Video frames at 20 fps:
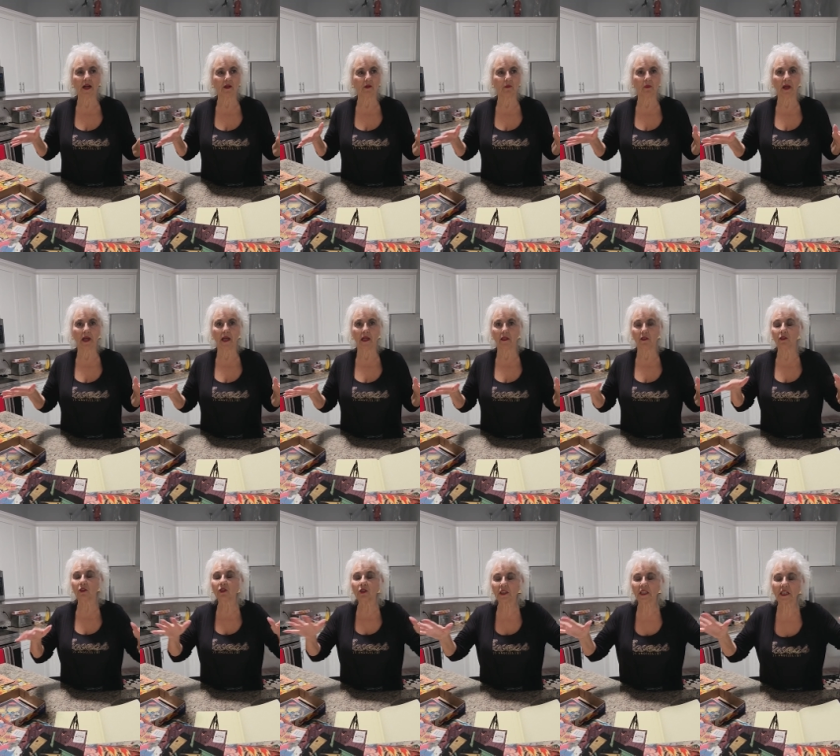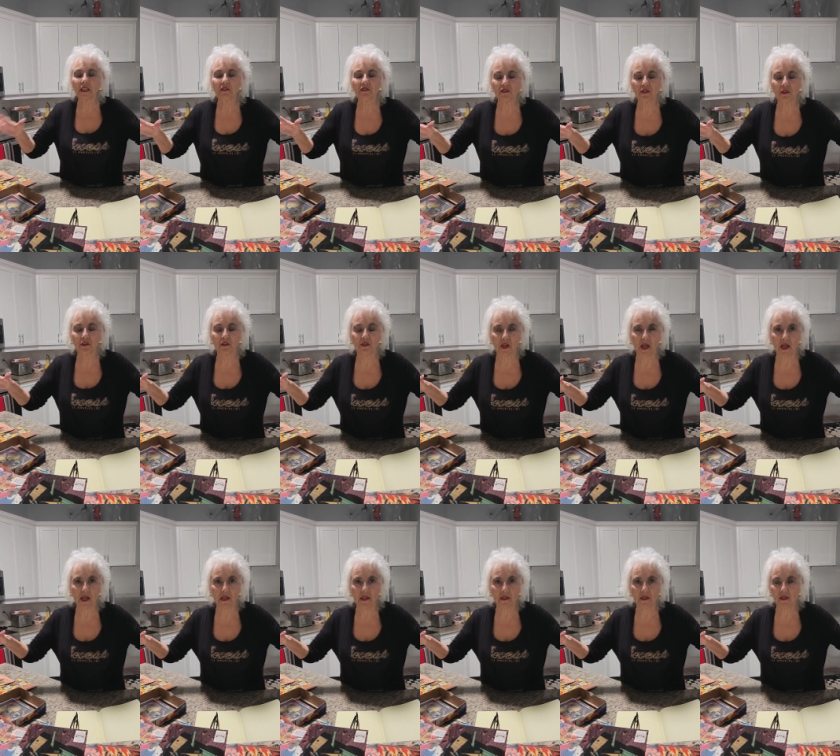right away looking for
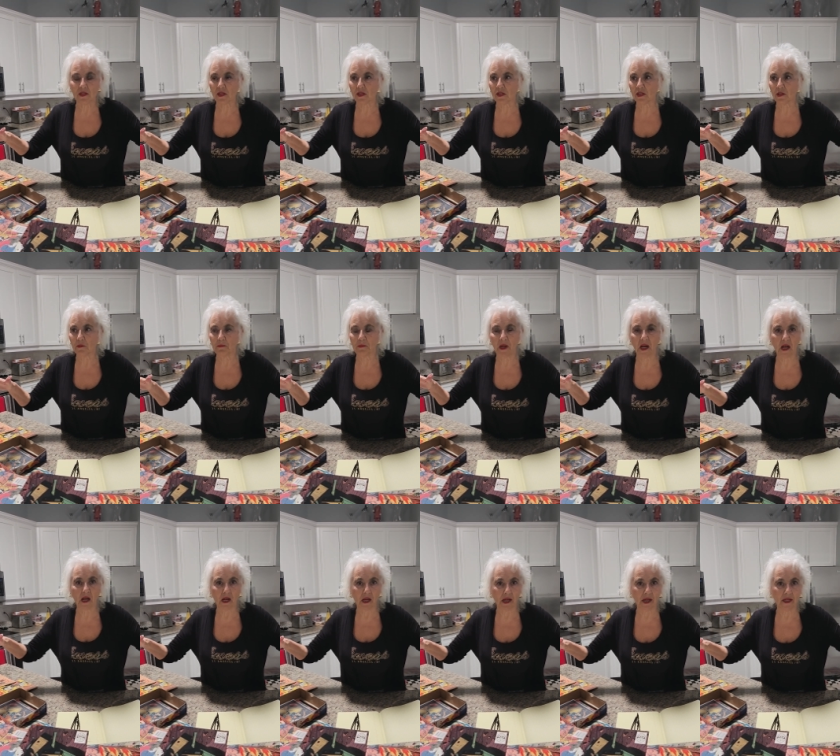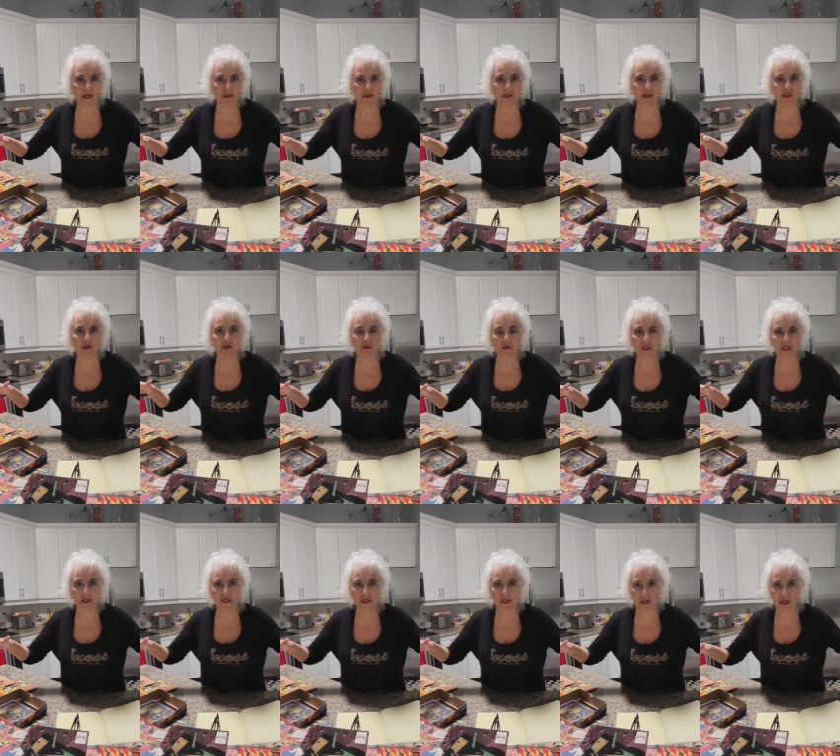things to buy that you
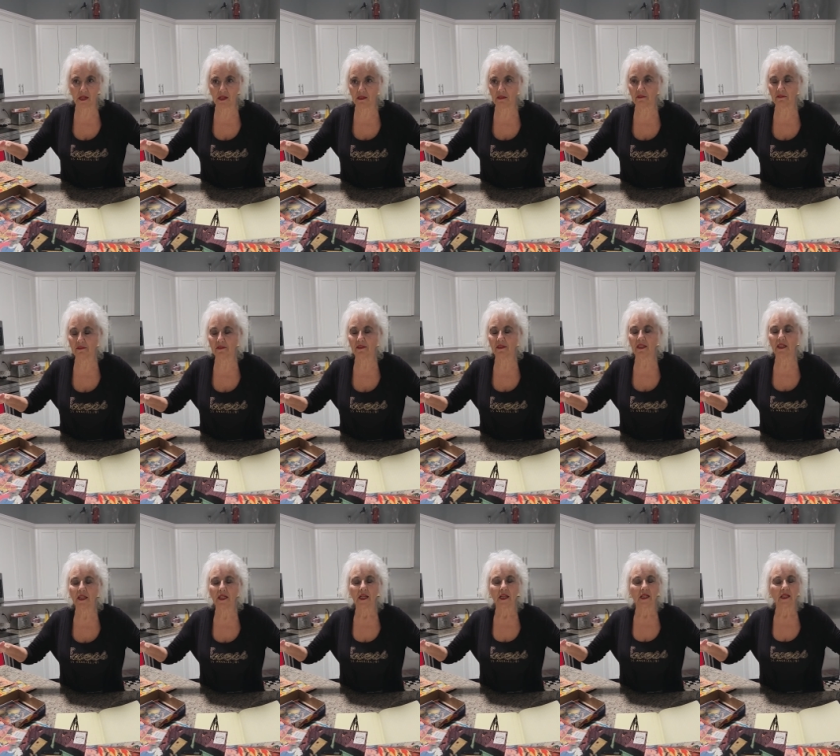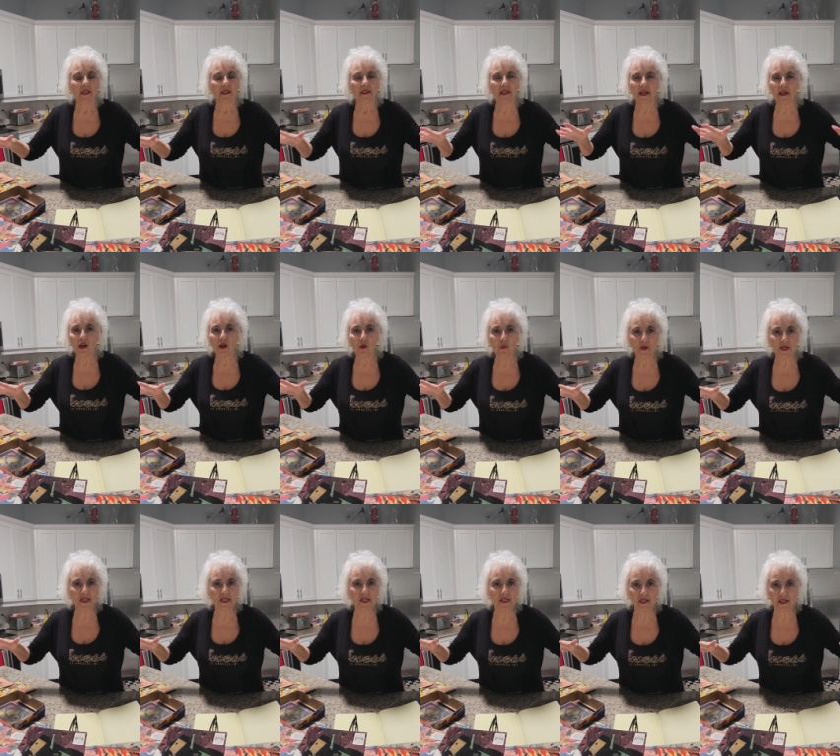can sell. They
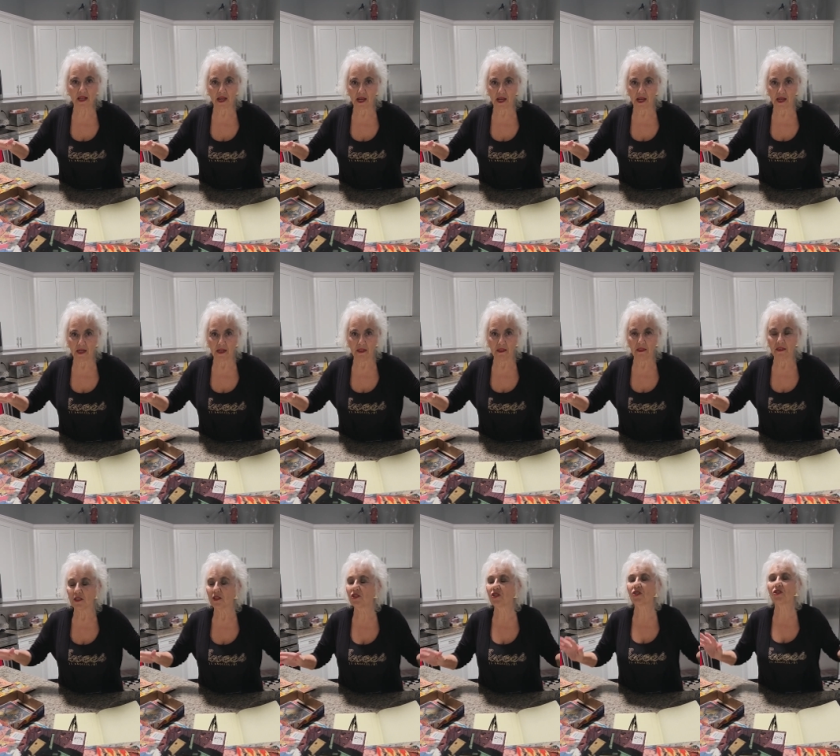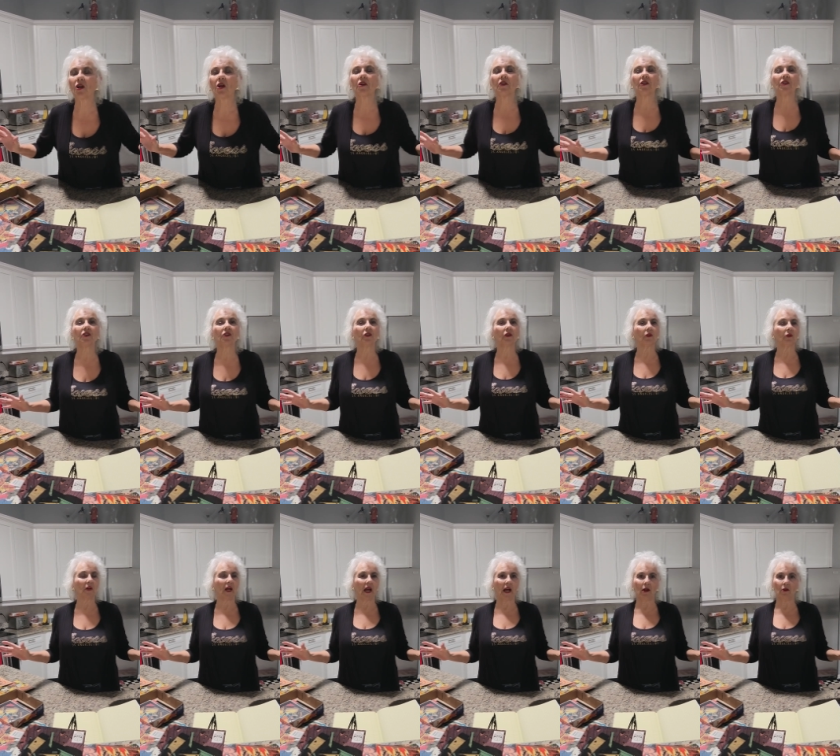always say, start in
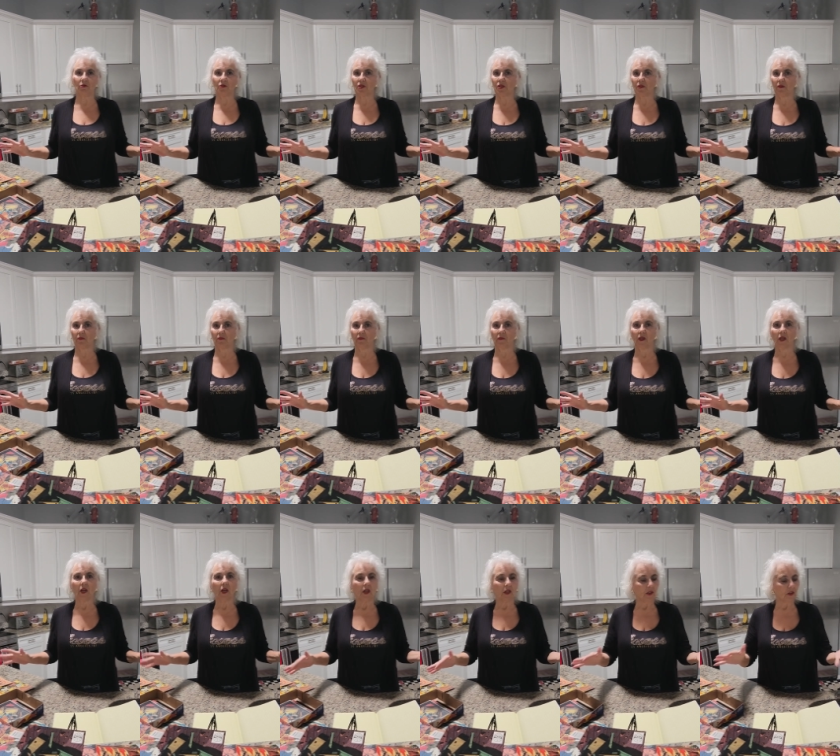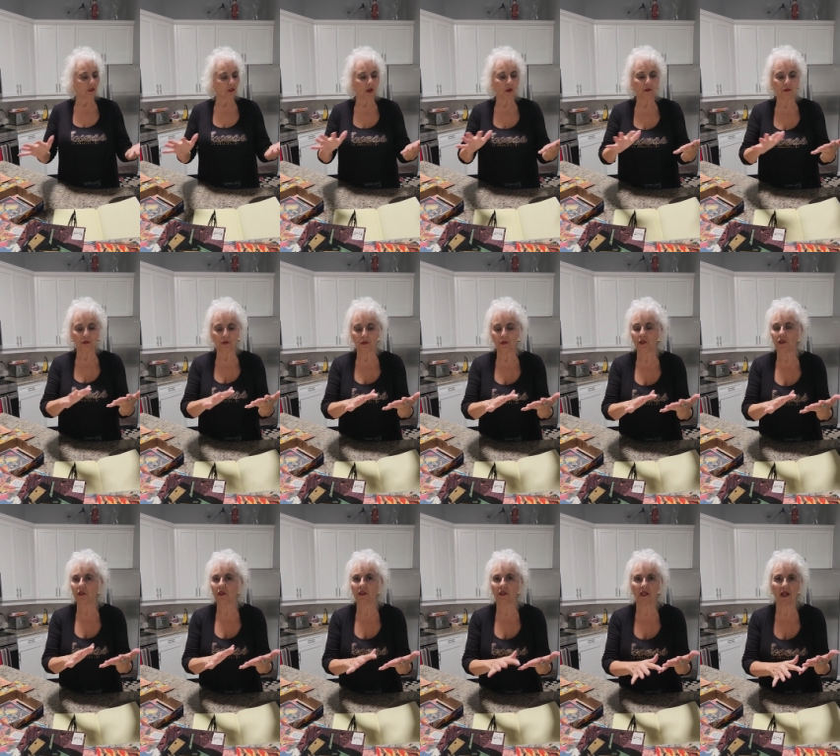your own house. Go through
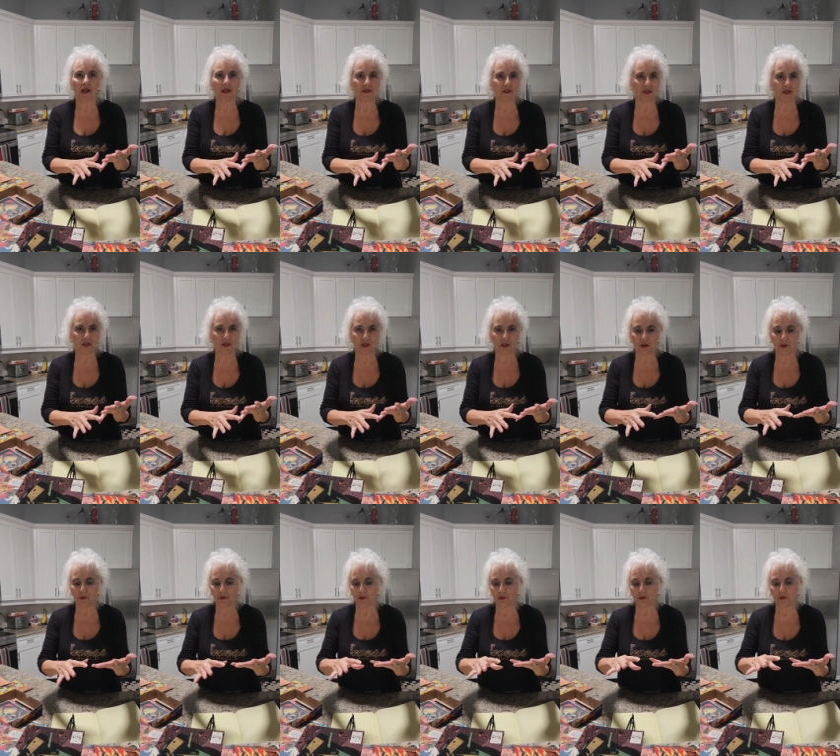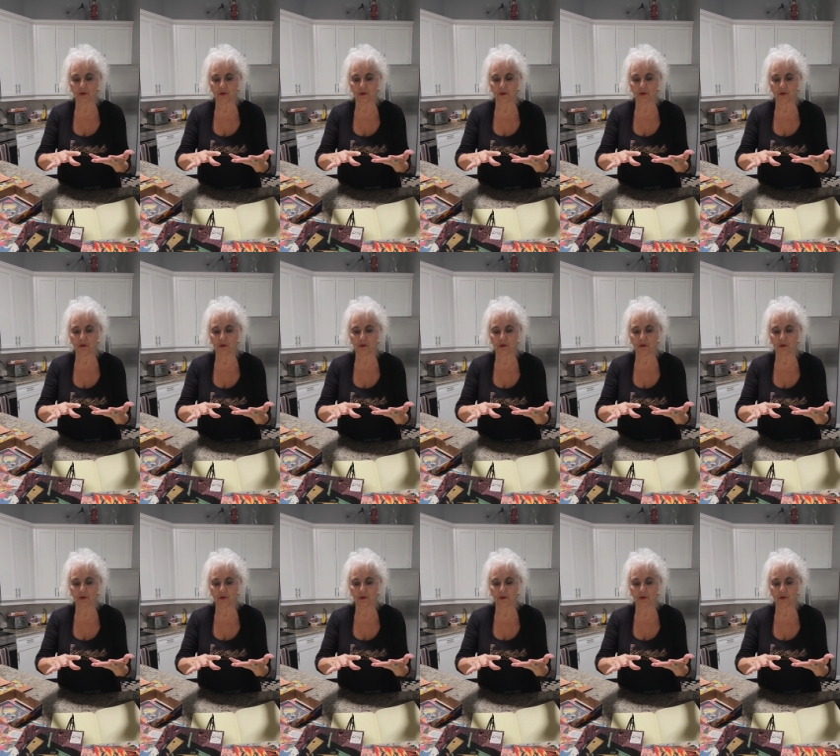your closets, go